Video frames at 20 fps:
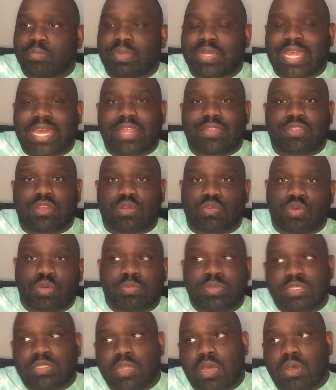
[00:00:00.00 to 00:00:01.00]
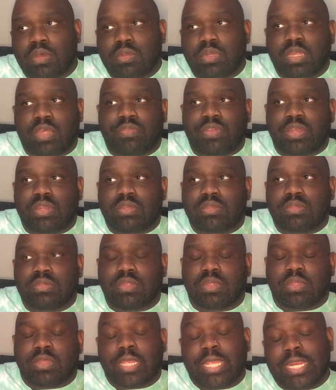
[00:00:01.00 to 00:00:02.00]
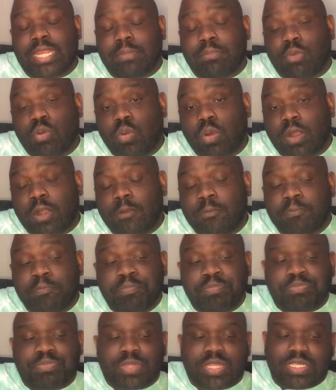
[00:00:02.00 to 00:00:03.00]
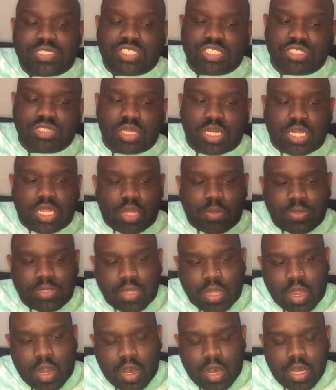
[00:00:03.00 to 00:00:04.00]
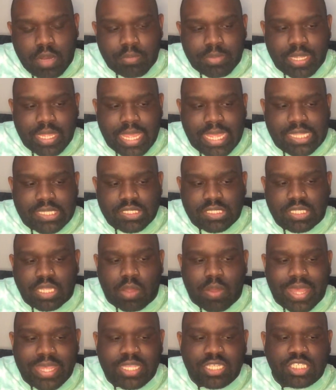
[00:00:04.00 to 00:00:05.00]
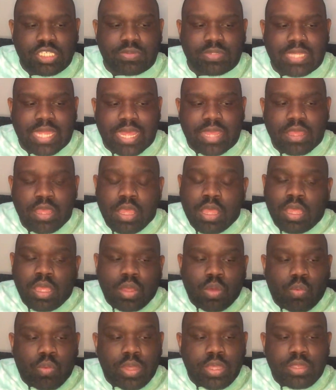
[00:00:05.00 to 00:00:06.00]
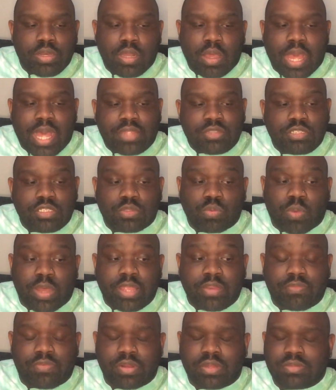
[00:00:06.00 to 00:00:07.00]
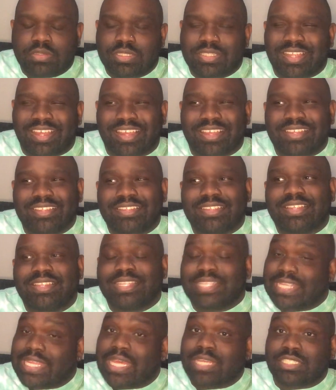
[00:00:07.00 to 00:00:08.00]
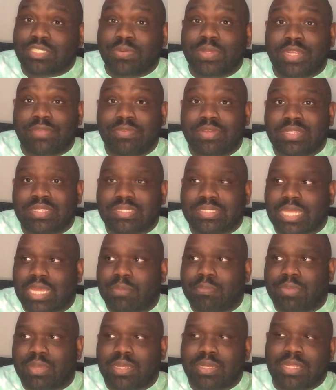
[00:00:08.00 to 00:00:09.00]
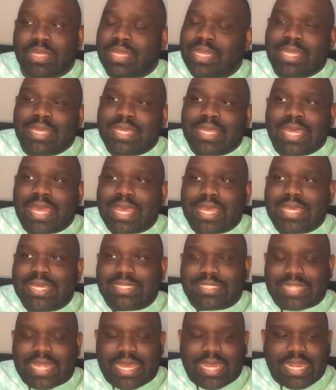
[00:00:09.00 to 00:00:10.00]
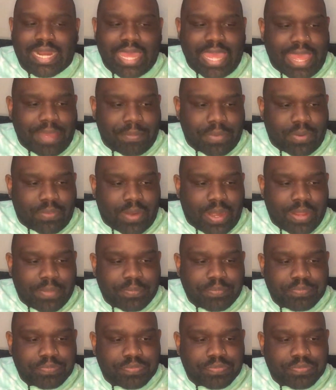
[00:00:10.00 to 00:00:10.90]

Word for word: But now that the group is no nothing anymore, she's going to go with the army. And so Aisha was like, "Well, you know, I'll just wait for you." She's like, "That's sweet of you to say, but it's not going to happen, right?"